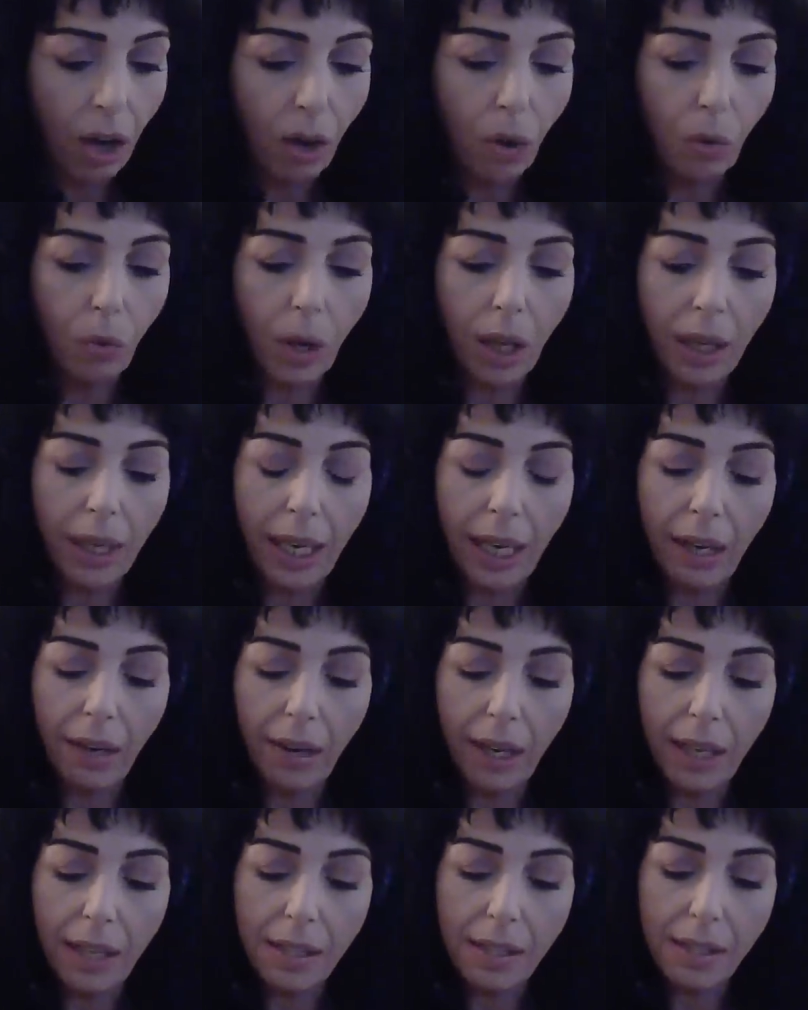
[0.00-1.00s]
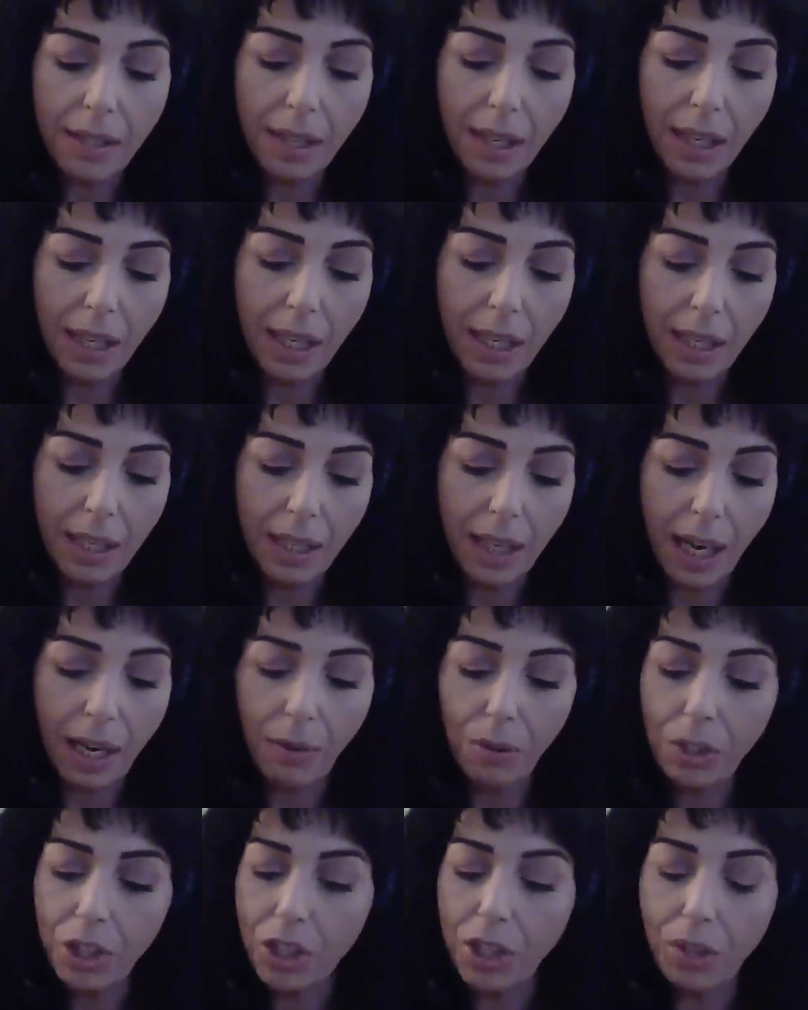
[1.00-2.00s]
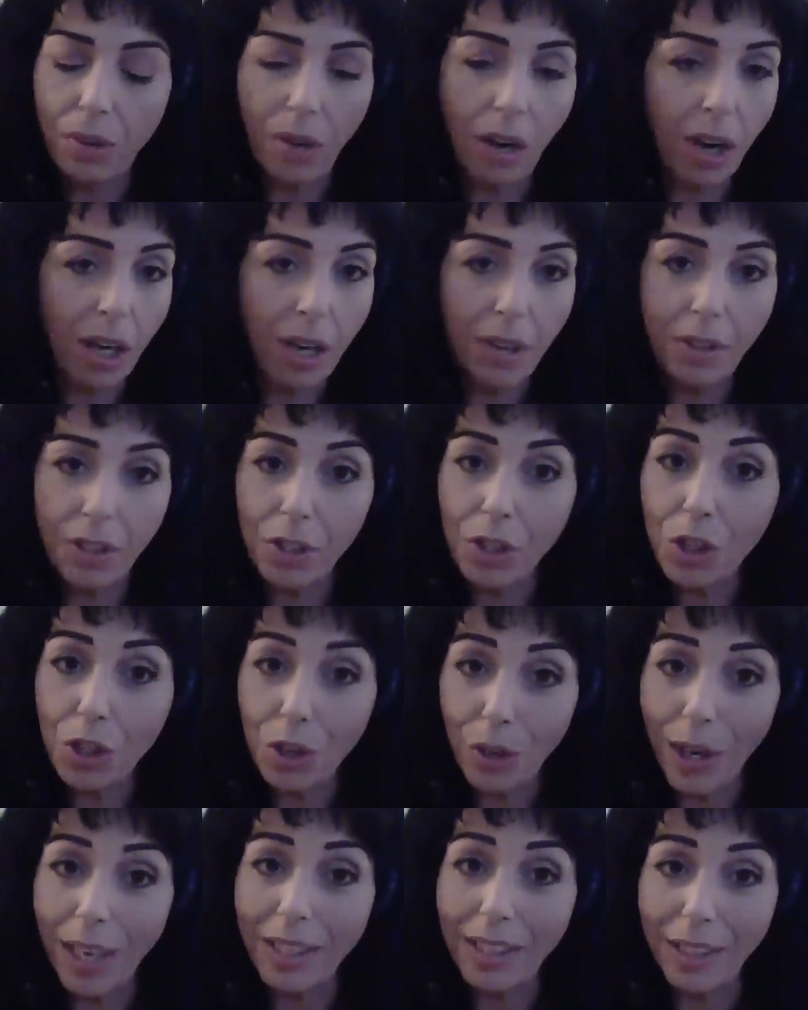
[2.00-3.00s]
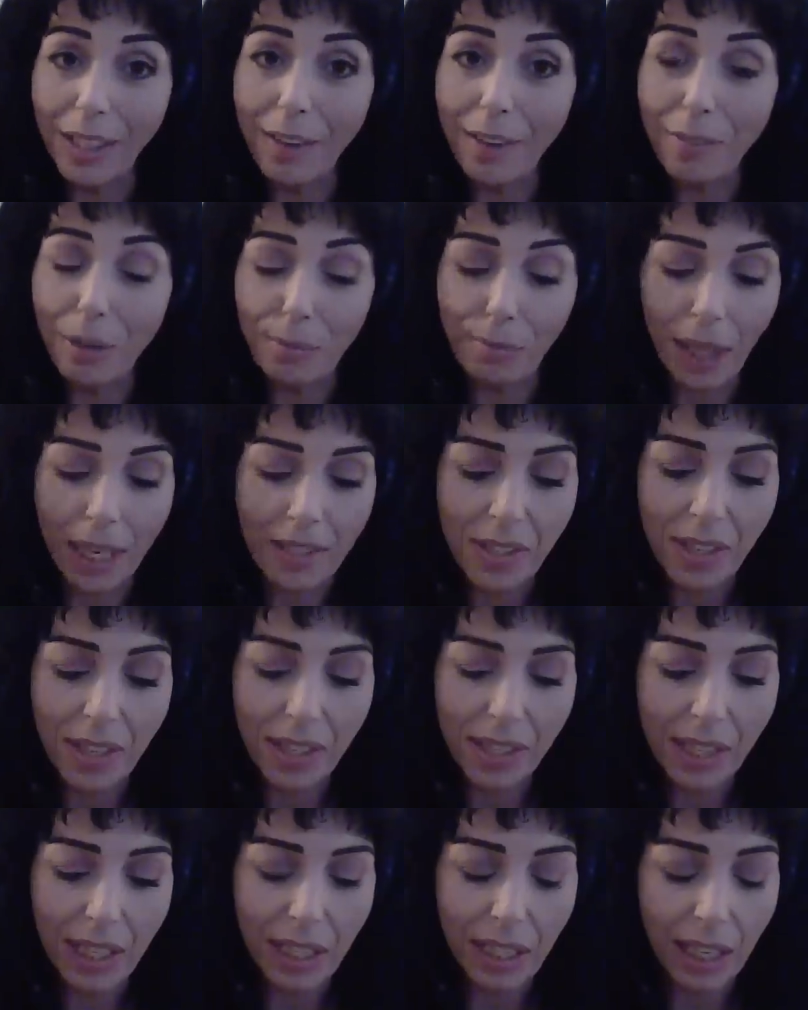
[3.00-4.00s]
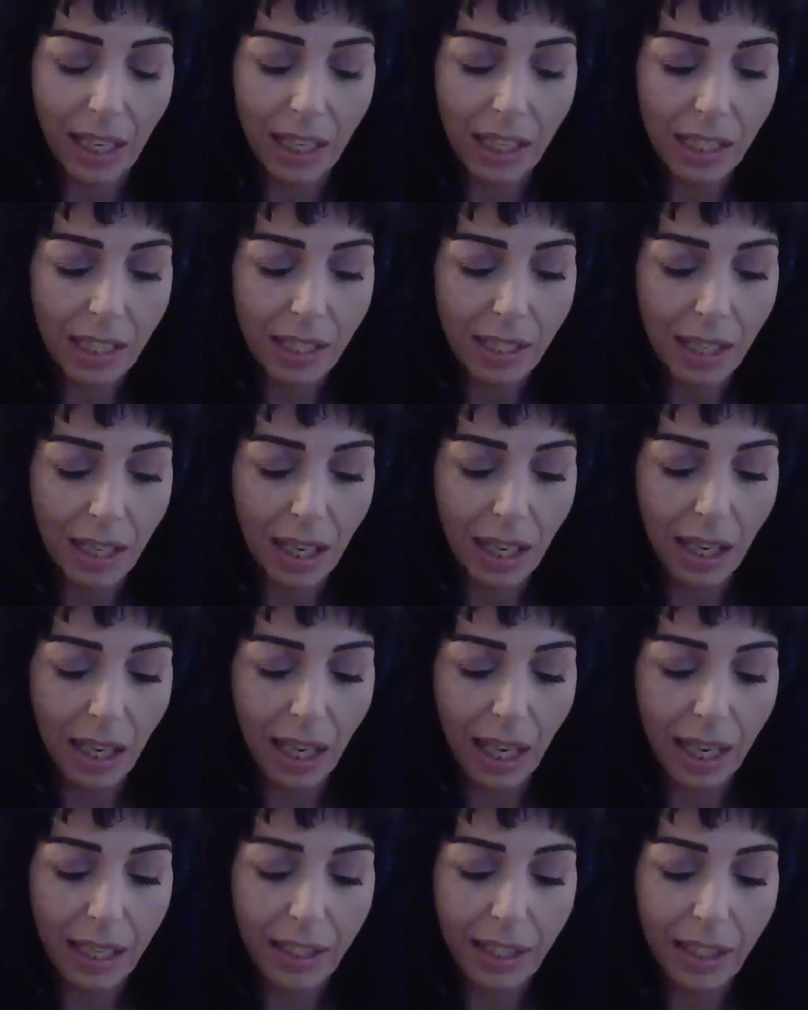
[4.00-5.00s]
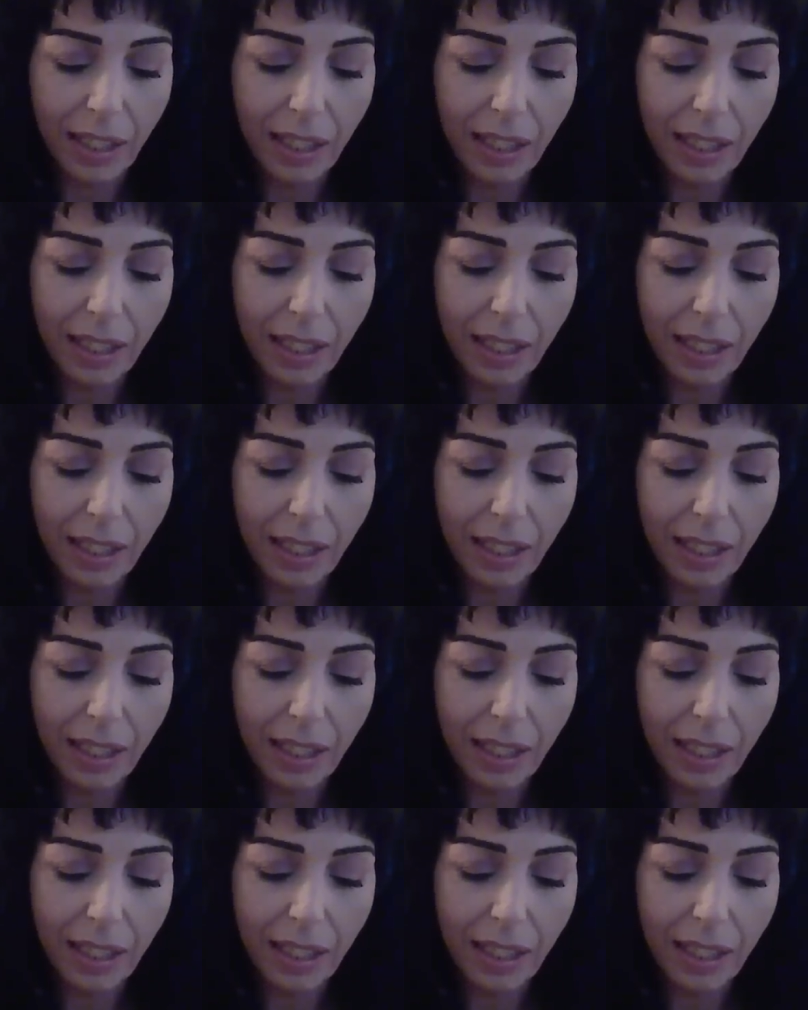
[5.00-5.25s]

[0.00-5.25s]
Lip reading: Well, Aries, I wish you all the strength, love, and blessings in this, and